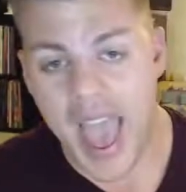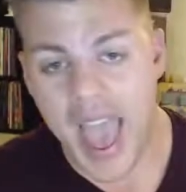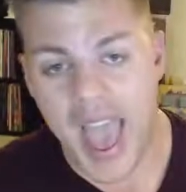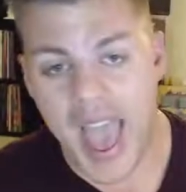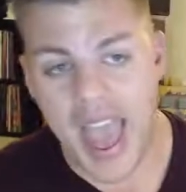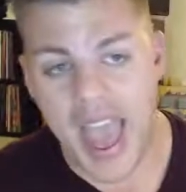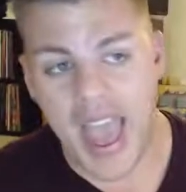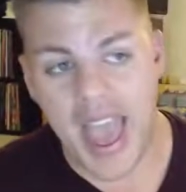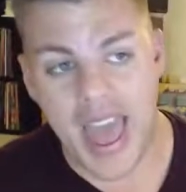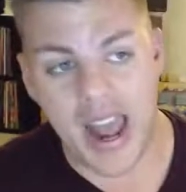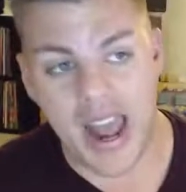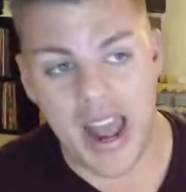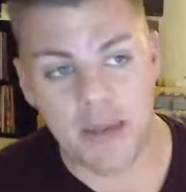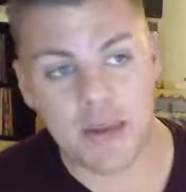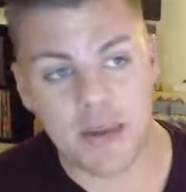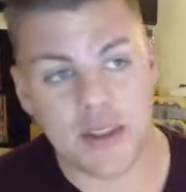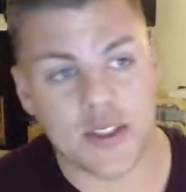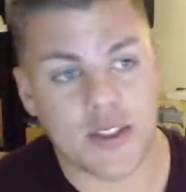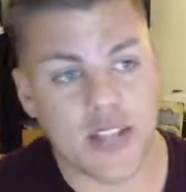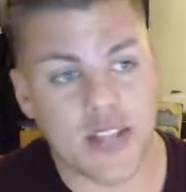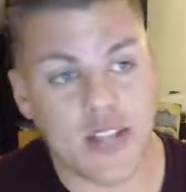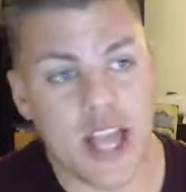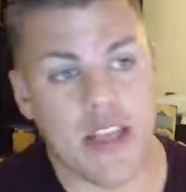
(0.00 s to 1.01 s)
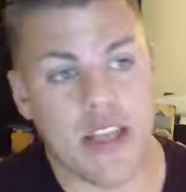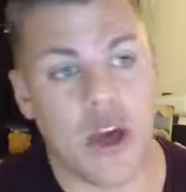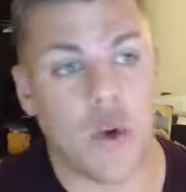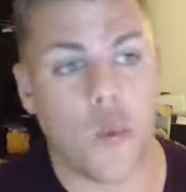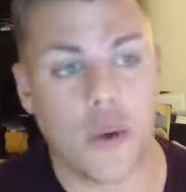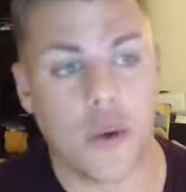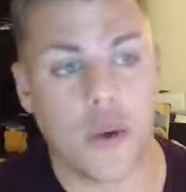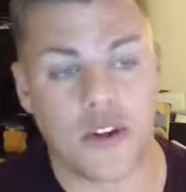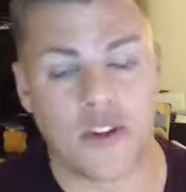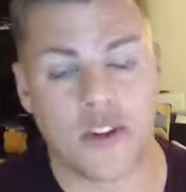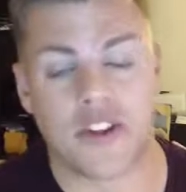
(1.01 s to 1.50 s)
And I'm going to say that
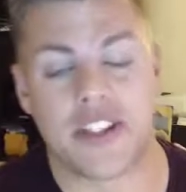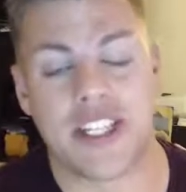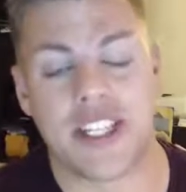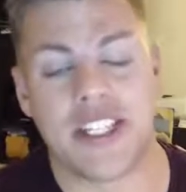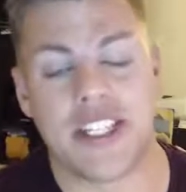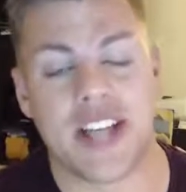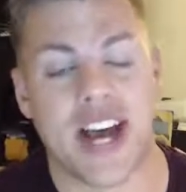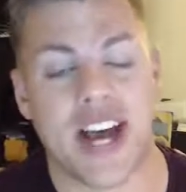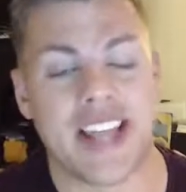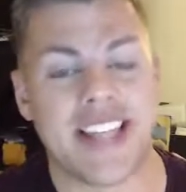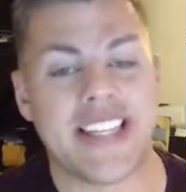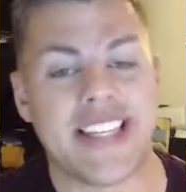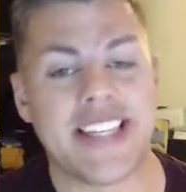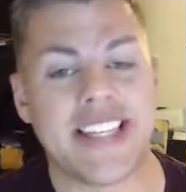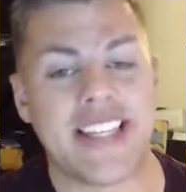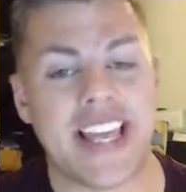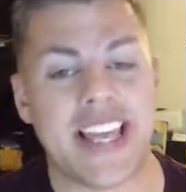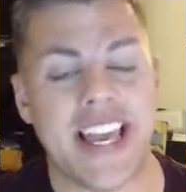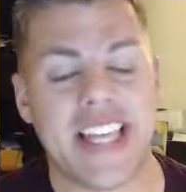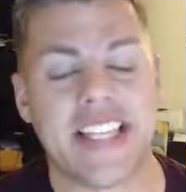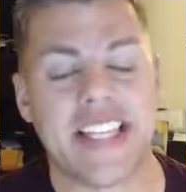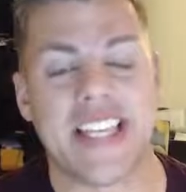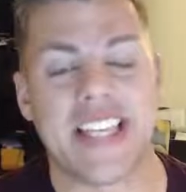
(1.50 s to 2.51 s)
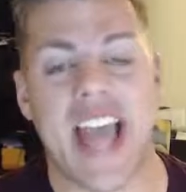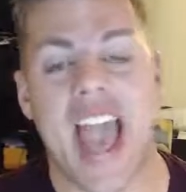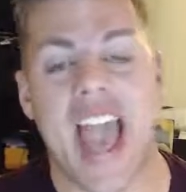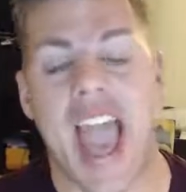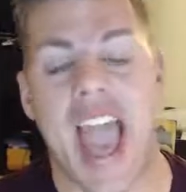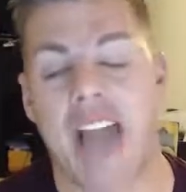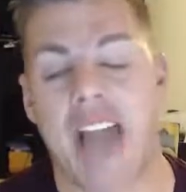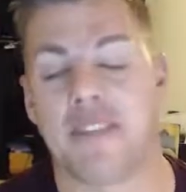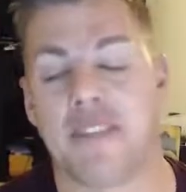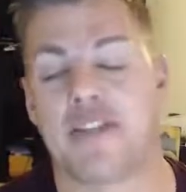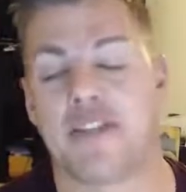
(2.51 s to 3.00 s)
Wizards did not intend to
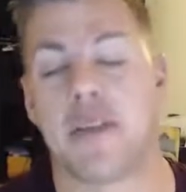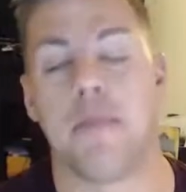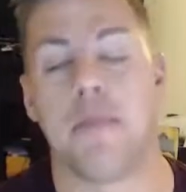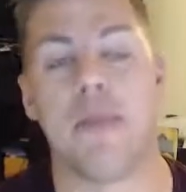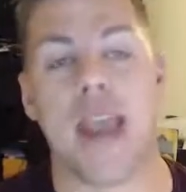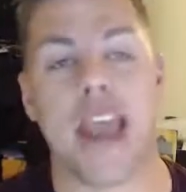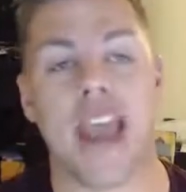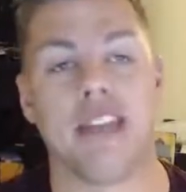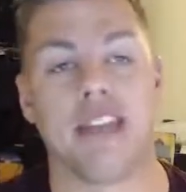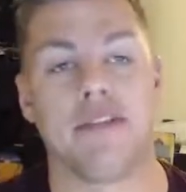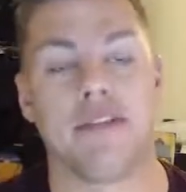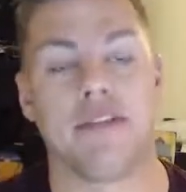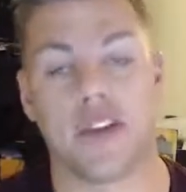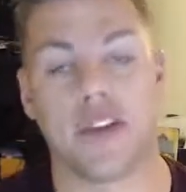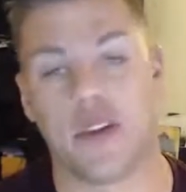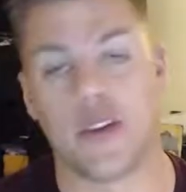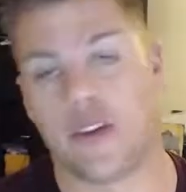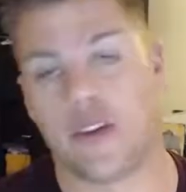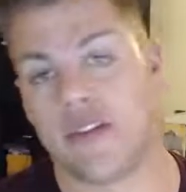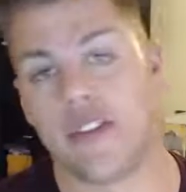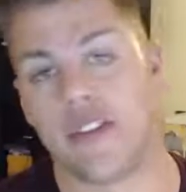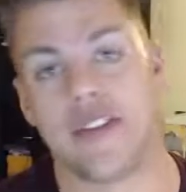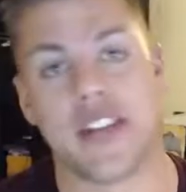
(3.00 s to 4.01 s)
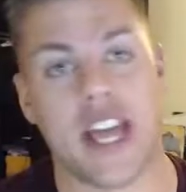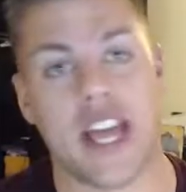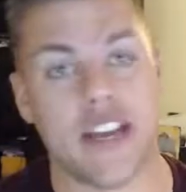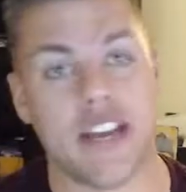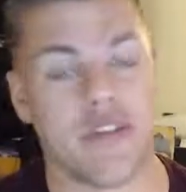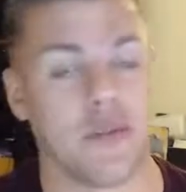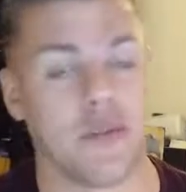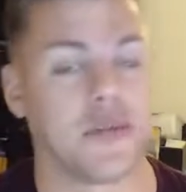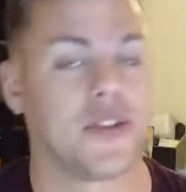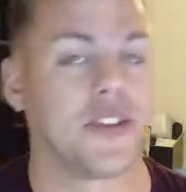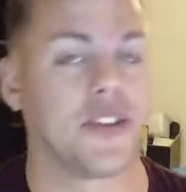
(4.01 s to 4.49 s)
have to ban Field of the Dead
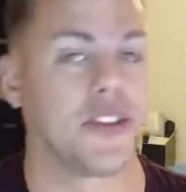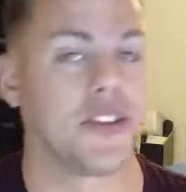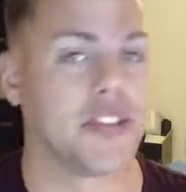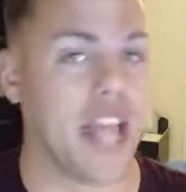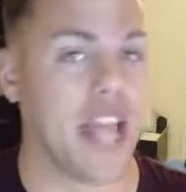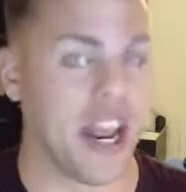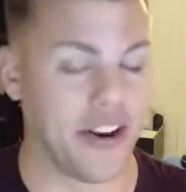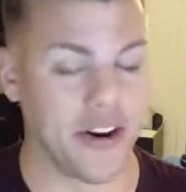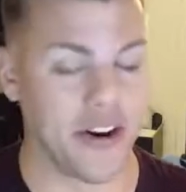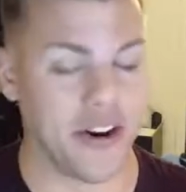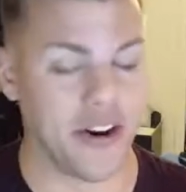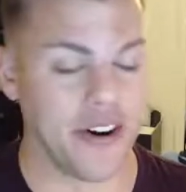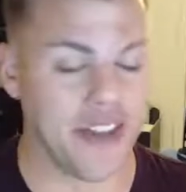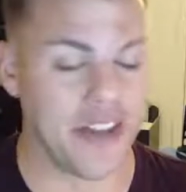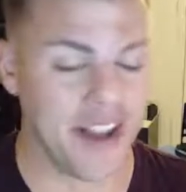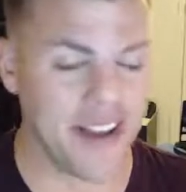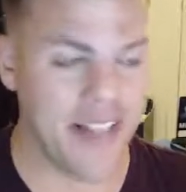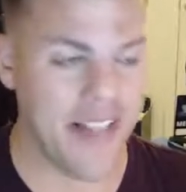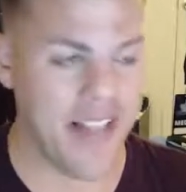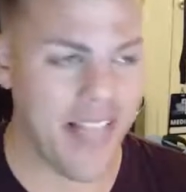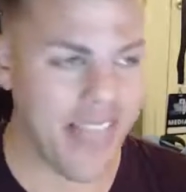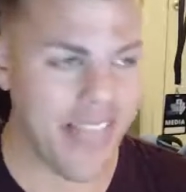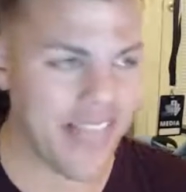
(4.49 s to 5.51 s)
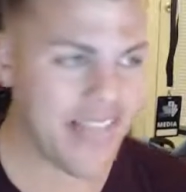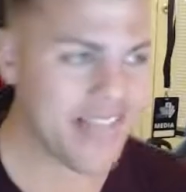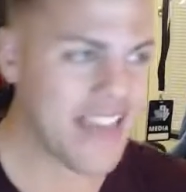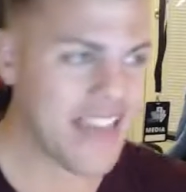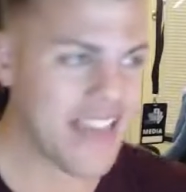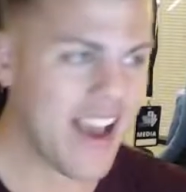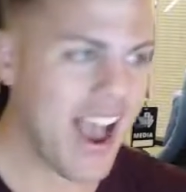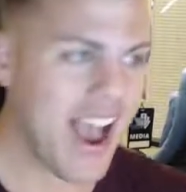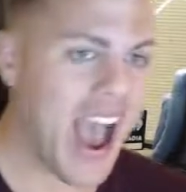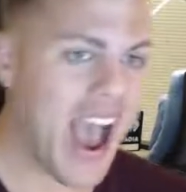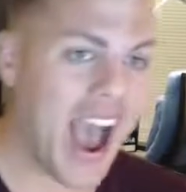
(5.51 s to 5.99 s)
from Standard.
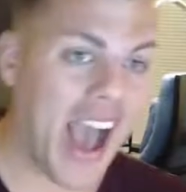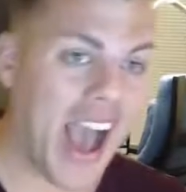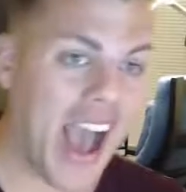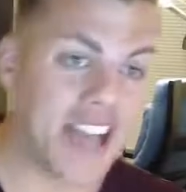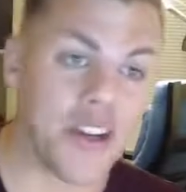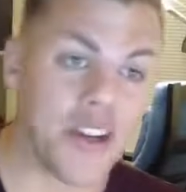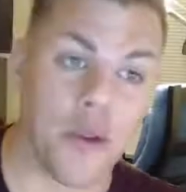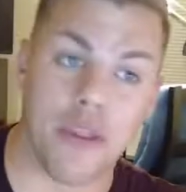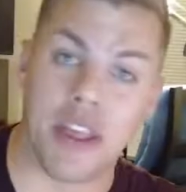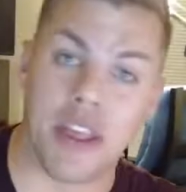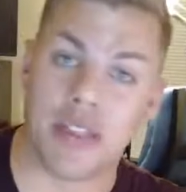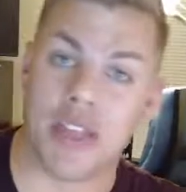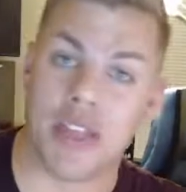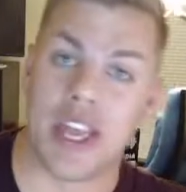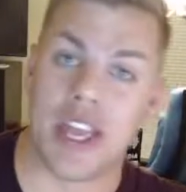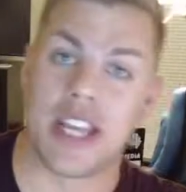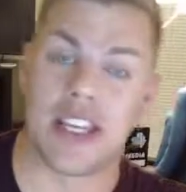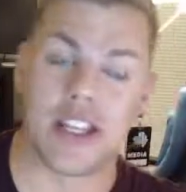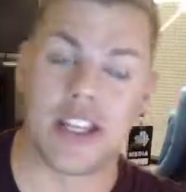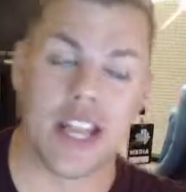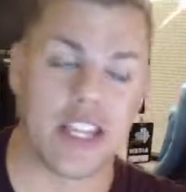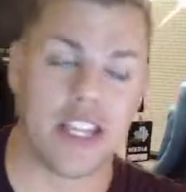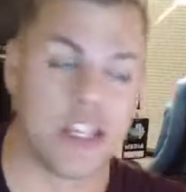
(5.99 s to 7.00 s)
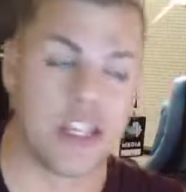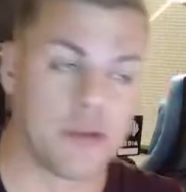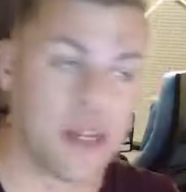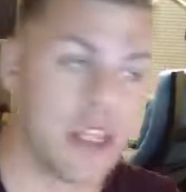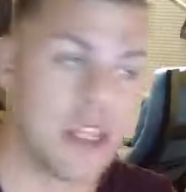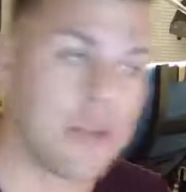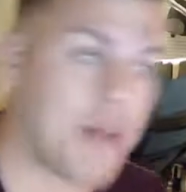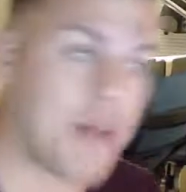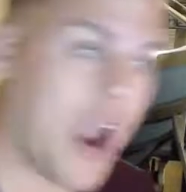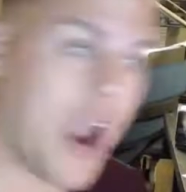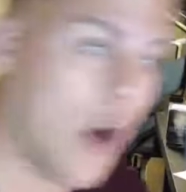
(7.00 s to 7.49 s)
I don't think they anticipated
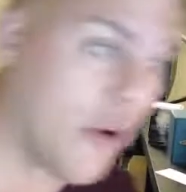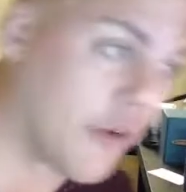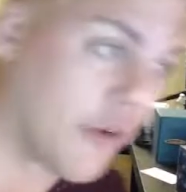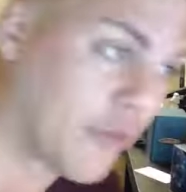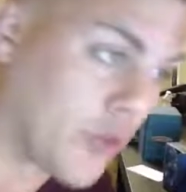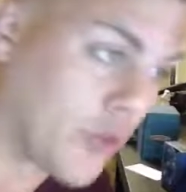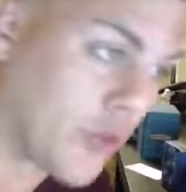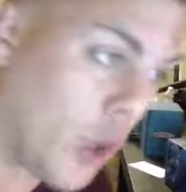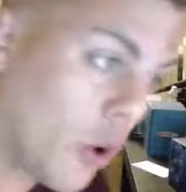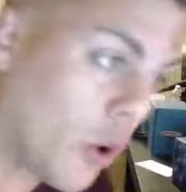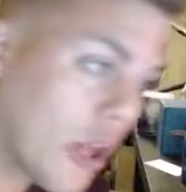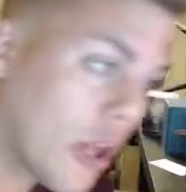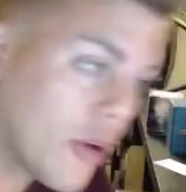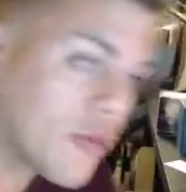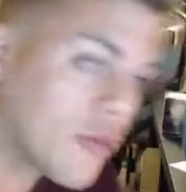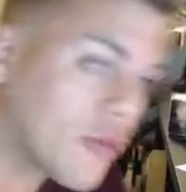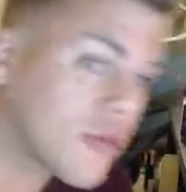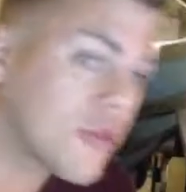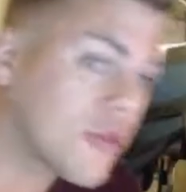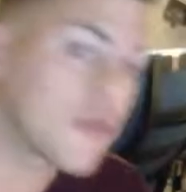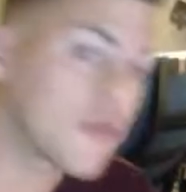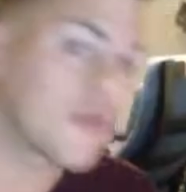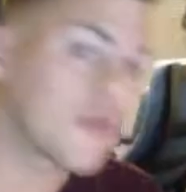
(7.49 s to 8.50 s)
the power of Golos.